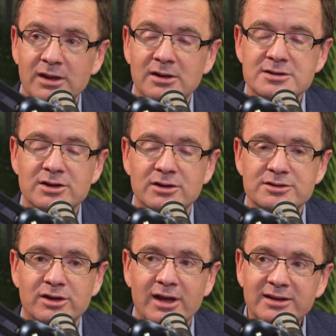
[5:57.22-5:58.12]

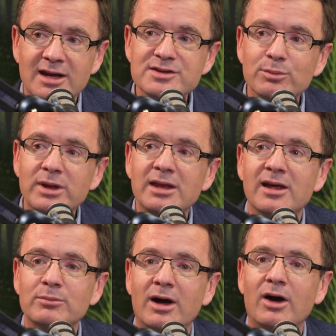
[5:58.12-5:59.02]
So that doesn't mean
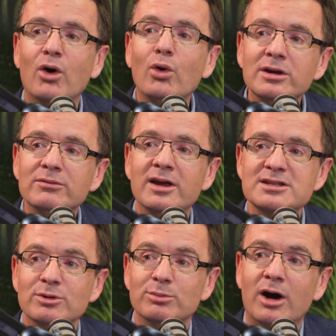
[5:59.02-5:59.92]
that my whole investment,